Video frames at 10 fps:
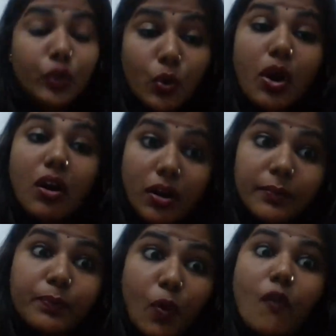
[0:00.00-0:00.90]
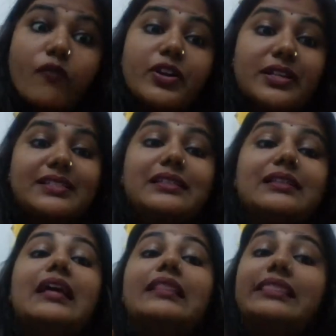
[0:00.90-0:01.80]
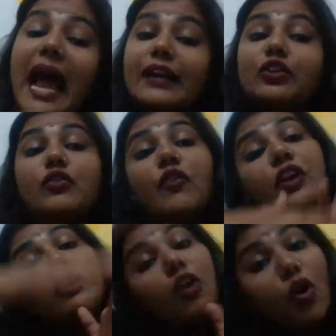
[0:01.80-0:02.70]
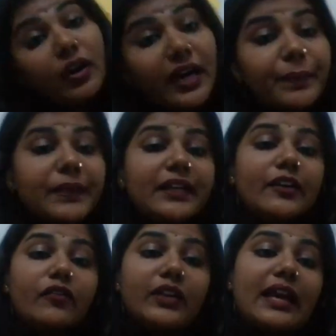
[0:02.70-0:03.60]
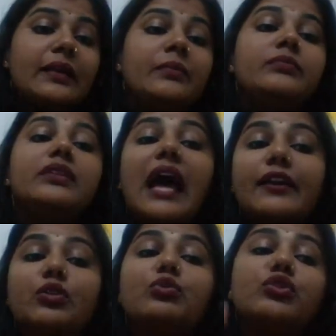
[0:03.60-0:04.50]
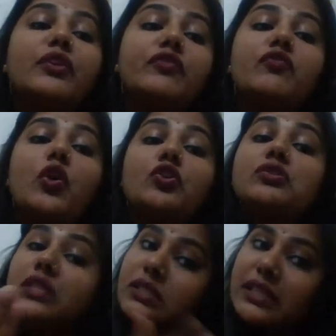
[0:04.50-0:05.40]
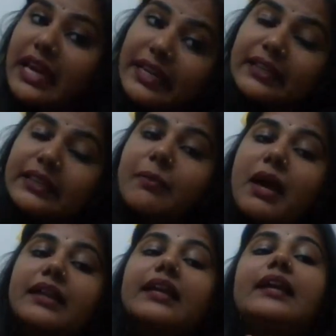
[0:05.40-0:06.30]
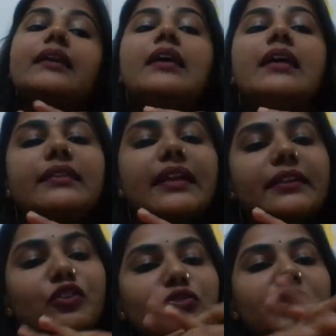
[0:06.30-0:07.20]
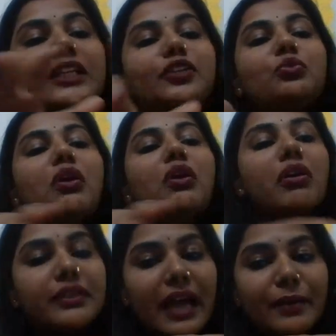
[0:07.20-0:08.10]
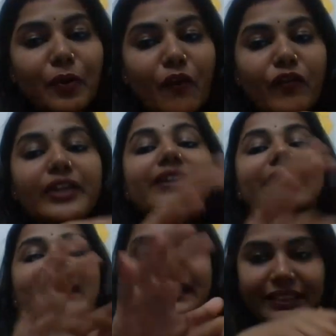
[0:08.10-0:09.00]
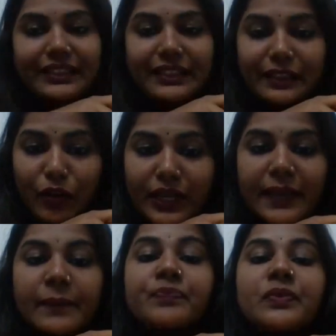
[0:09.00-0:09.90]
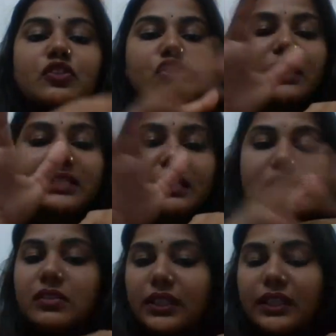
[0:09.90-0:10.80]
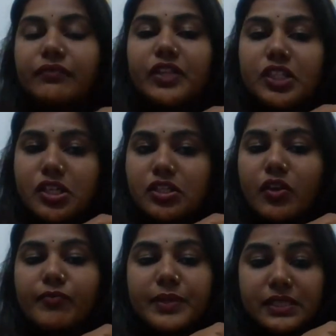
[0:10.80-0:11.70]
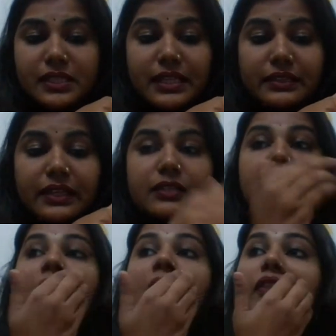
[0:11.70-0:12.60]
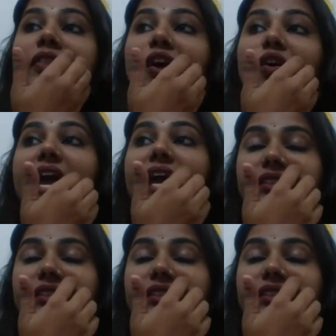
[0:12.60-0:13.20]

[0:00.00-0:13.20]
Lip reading: to earn profits, that too for a longer period of time, that too if you want to sustain in the market, then you need to earn that profit ethically. Okay, so these are certain features of business ethics. Now